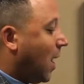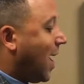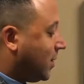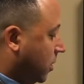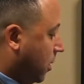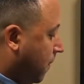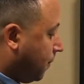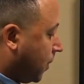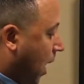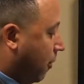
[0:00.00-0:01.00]
Lastly,
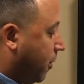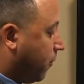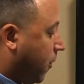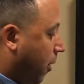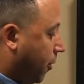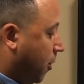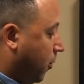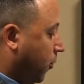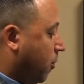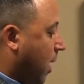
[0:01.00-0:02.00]
I'll be following up
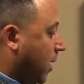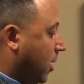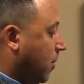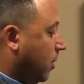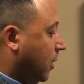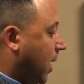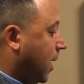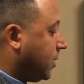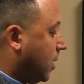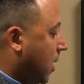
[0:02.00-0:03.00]
with you by email,
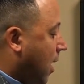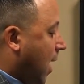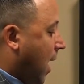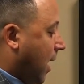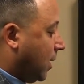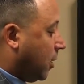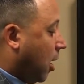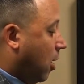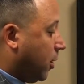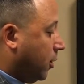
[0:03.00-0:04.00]
text, and
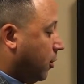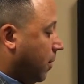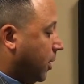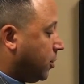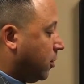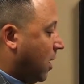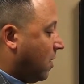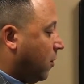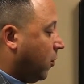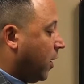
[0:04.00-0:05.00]
calling to make sure
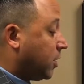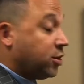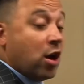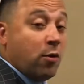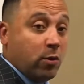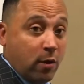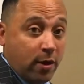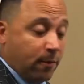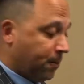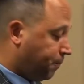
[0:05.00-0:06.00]
everything is going well.